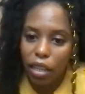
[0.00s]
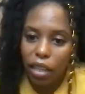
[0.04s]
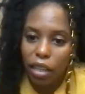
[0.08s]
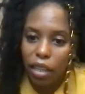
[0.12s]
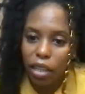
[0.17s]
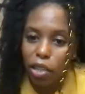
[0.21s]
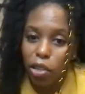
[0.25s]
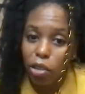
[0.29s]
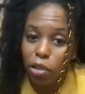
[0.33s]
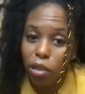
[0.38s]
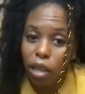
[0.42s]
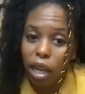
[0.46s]

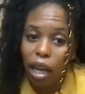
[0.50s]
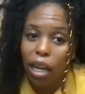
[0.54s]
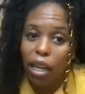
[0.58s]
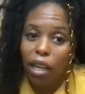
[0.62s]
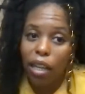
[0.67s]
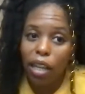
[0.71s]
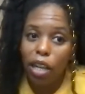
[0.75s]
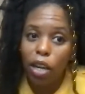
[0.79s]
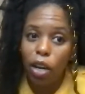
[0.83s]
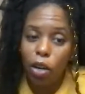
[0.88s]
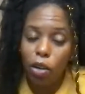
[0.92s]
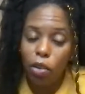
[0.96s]
You got
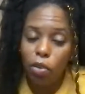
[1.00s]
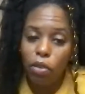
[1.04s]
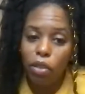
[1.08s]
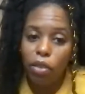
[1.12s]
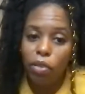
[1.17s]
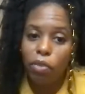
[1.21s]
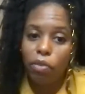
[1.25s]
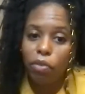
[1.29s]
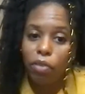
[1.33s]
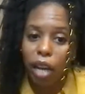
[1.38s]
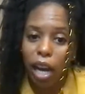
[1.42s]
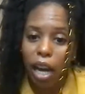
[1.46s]

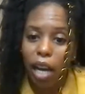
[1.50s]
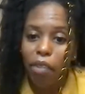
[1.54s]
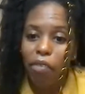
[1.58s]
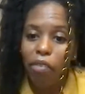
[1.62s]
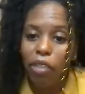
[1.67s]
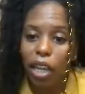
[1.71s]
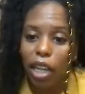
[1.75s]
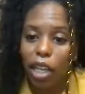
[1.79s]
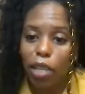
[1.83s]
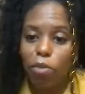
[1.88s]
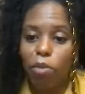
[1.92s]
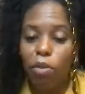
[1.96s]
COVID 5
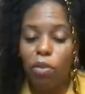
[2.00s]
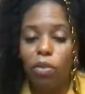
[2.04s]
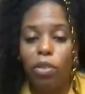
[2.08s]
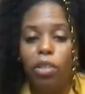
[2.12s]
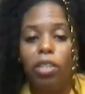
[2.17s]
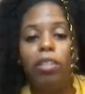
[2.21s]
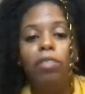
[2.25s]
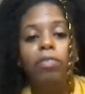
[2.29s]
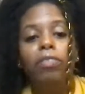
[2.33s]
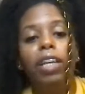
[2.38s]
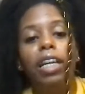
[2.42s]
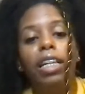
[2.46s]
days before
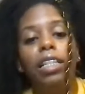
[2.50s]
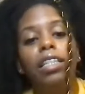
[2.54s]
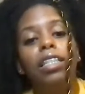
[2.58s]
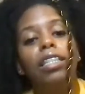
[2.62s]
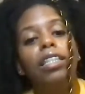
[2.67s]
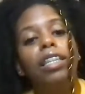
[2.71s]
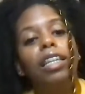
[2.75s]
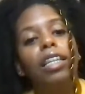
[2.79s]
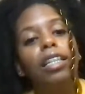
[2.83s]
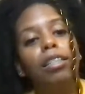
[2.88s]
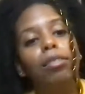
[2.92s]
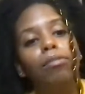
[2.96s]
your flight to
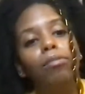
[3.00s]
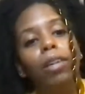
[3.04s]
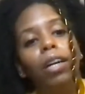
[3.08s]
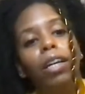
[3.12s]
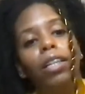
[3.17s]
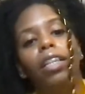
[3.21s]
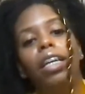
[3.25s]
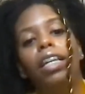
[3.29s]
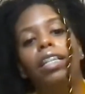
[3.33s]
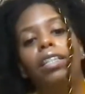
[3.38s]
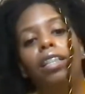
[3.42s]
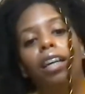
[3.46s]
Zanzibar.
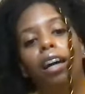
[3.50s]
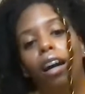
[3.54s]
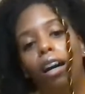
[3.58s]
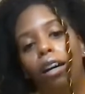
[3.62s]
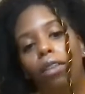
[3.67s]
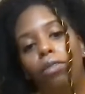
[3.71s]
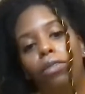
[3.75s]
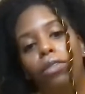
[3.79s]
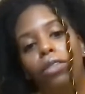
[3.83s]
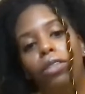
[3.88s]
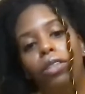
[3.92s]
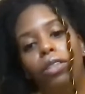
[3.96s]
That's
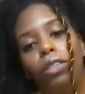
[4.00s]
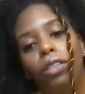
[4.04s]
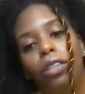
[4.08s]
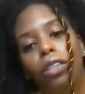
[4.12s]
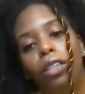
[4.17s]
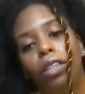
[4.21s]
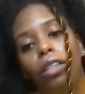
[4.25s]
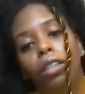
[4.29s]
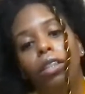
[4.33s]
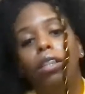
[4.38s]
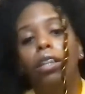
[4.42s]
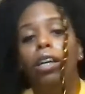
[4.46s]
awful.
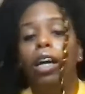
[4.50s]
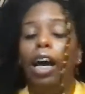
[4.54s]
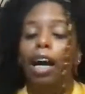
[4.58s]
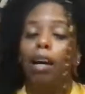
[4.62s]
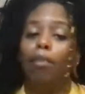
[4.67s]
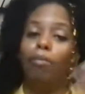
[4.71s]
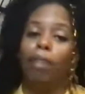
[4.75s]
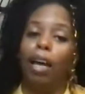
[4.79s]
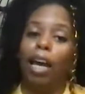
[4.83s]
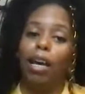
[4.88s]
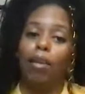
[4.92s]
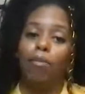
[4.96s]
I'm
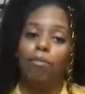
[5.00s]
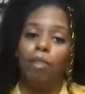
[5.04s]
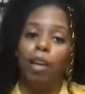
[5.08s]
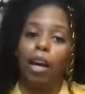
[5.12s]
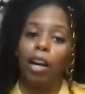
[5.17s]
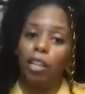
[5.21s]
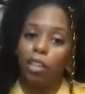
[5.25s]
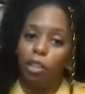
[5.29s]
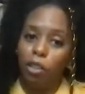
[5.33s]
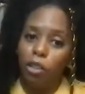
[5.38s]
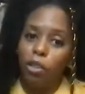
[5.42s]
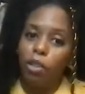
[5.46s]
happy. Are
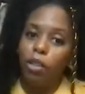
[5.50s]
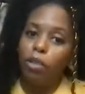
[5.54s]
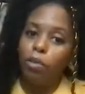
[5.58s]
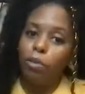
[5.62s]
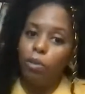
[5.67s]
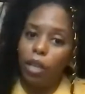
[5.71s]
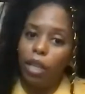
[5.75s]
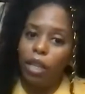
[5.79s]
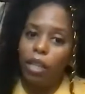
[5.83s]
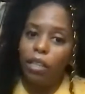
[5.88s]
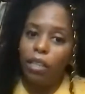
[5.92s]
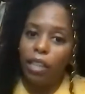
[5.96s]
you doing
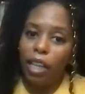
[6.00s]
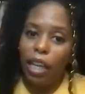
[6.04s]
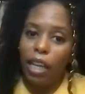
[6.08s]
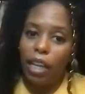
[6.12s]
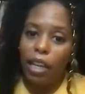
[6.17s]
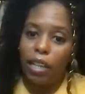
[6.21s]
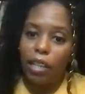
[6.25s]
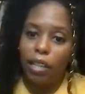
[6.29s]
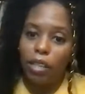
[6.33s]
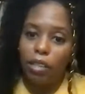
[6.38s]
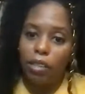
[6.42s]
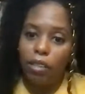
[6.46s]
well
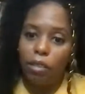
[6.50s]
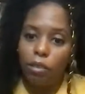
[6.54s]
now?